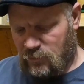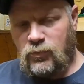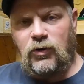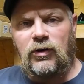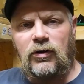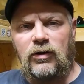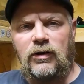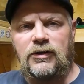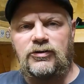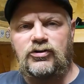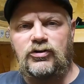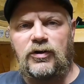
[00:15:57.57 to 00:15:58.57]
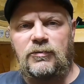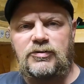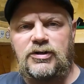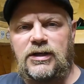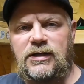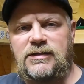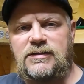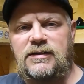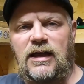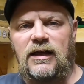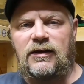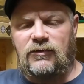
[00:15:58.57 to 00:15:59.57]
put a little inscription
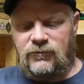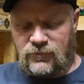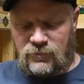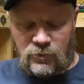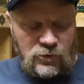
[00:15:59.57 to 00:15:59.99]
inside of the